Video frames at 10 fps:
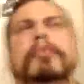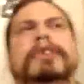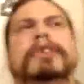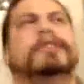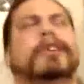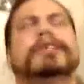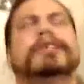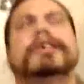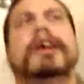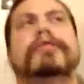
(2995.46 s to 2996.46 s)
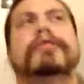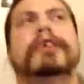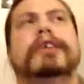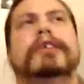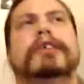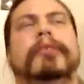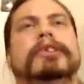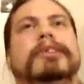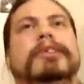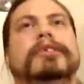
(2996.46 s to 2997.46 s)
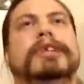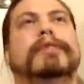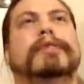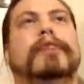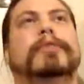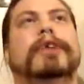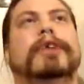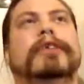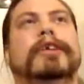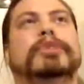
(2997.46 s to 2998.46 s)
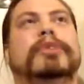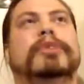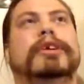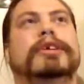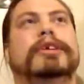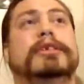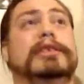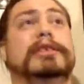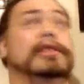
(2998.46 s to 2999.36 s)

But honestly, I haven't gotten. I mean, some of the stuff I've put on there is pretty.